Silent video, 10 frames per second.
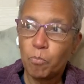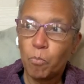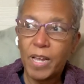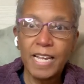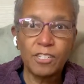
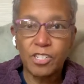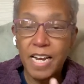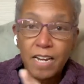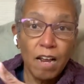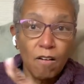we each
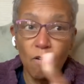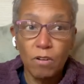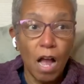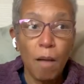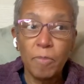needed our
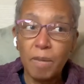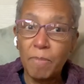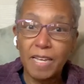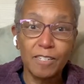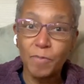own copy
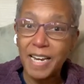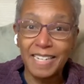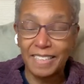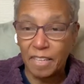because we didn't